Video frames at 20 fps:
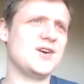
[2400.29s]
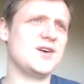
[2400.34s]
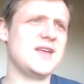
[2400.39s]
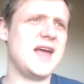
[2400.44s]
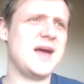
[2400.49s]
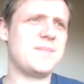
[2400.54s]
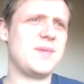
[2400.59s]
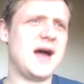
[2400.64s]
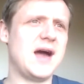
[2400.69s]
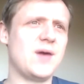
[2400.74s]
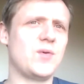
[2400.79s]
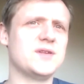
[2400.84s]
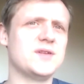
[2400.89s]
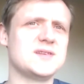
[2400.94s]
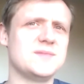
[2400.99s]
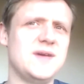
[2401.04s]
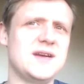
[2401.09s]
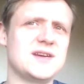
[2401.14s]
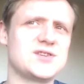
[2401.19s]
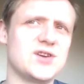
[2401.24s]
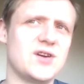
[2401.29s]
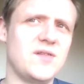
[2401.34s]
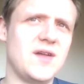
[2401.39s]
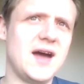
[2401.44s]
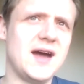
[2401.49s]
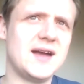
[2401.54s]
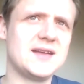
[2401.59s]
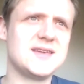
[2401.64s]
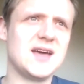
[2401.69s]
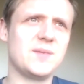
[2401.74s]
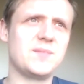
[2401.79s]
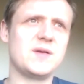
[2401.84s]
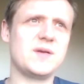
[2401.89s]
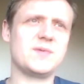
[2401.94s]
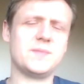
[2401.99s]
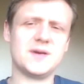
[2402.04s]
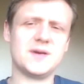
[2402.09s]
Yeah, but I want to make sure that I tell people my